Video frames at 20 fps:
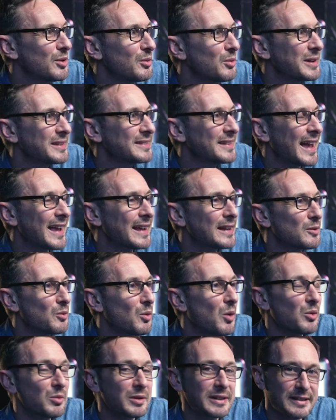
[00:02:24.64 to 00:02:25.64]
We take
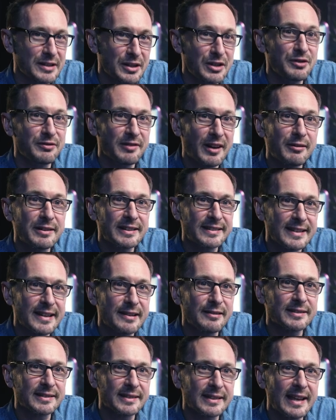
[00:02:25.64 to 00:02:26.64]
what we do very
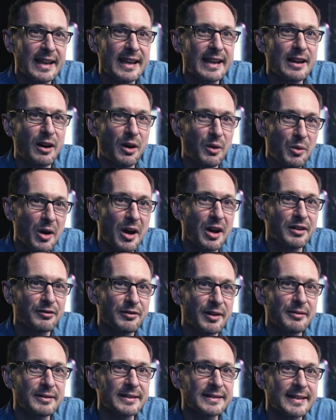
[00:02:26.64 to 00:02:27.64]
seriously, our work
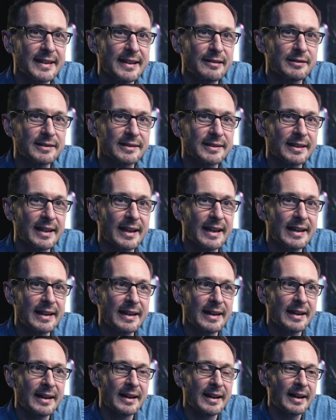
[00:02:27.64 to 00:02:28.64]
very
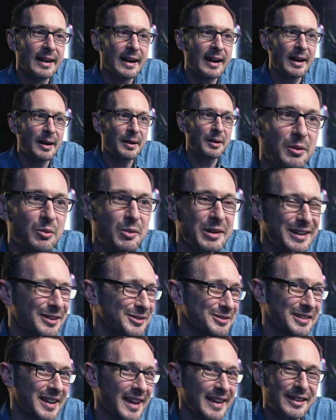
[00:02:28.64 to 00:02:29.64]
seriously. Uh, we
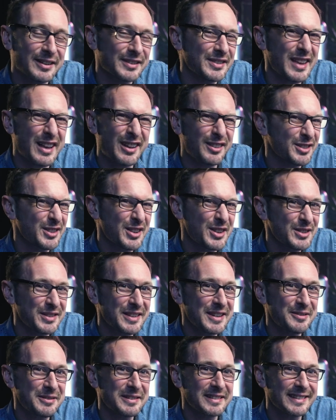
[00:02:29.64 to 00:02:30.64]
don't take ourselves too
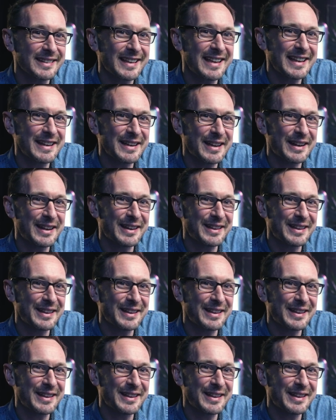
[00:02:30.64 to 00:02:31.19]
seriously.